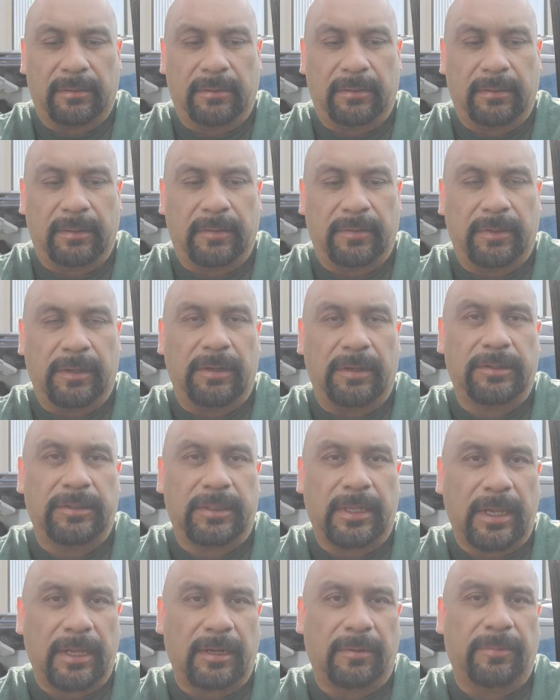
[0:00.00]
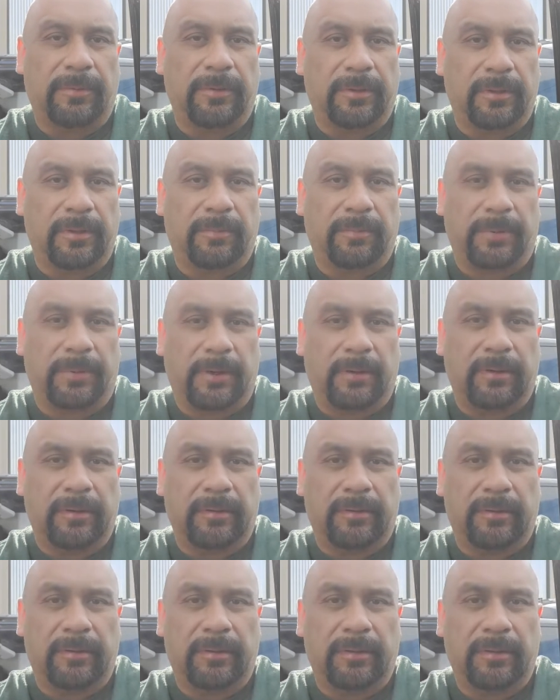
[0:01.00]
is understandable to the
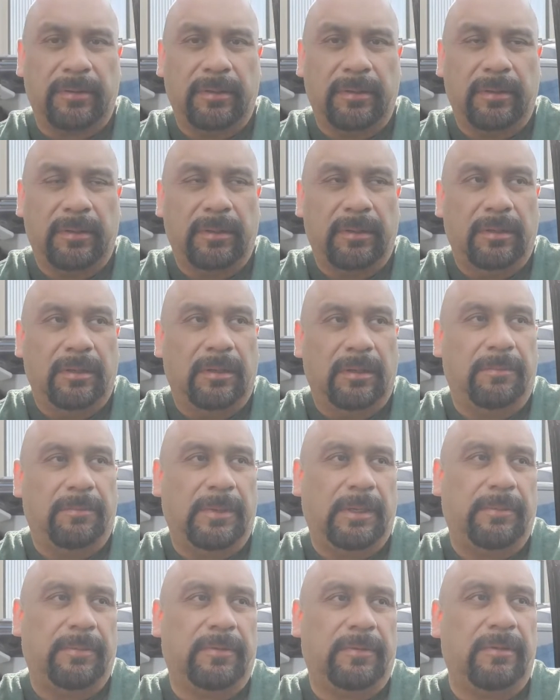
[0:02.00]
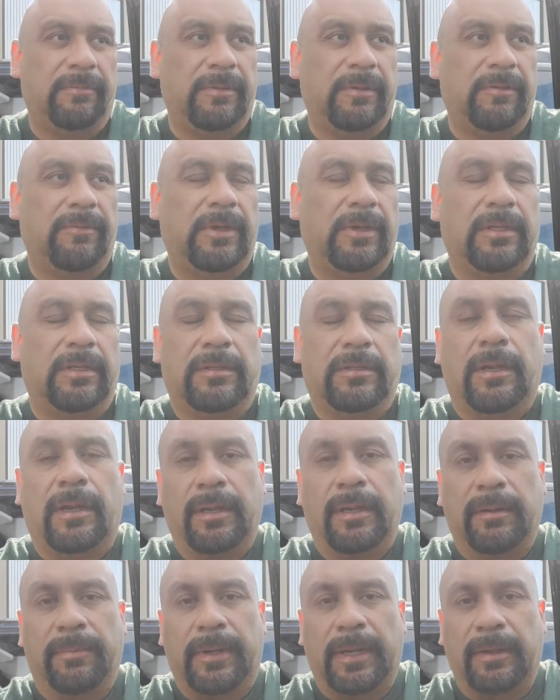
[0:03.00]
parents. Maybe it's something we could
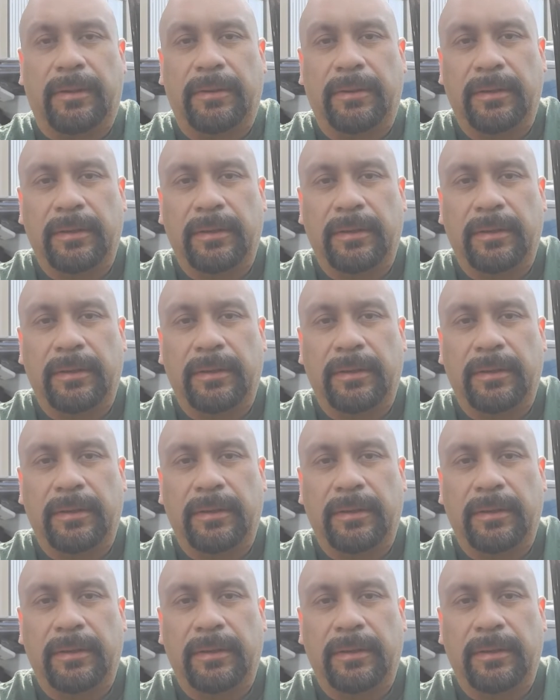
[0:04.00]
talk about,